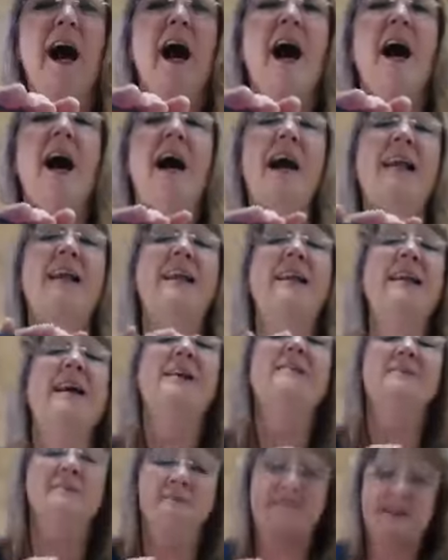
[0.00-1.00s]
I
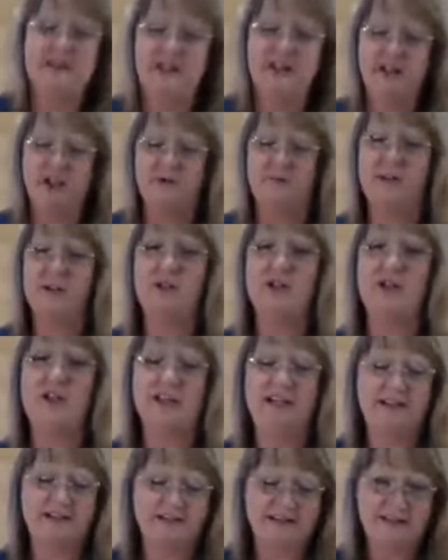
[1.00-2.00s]
love vintage
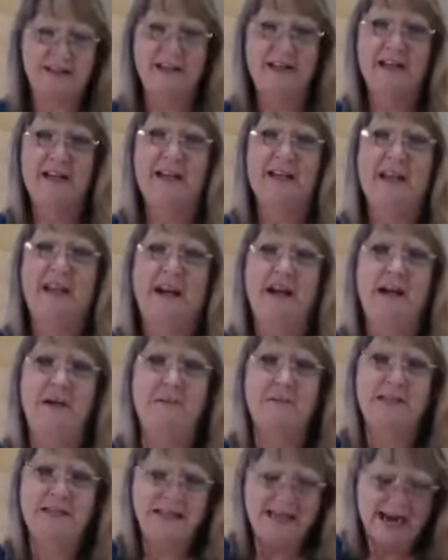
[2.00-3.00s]
machines.
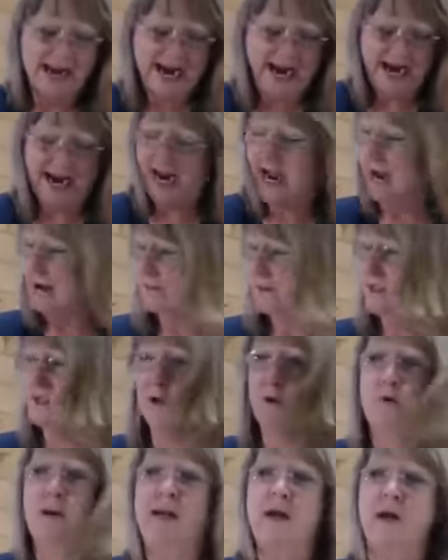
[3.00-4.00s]
Today I'm
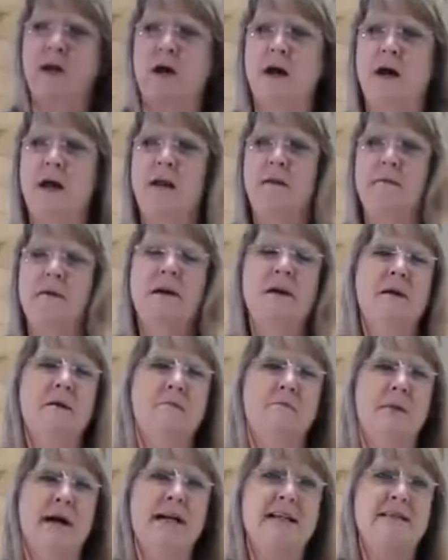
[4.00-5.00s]
sewing on
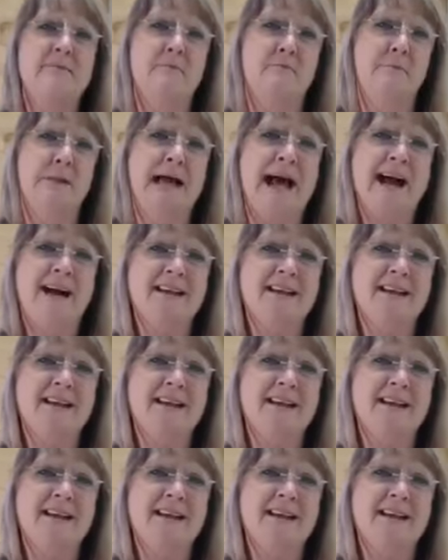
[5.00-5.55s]
my Black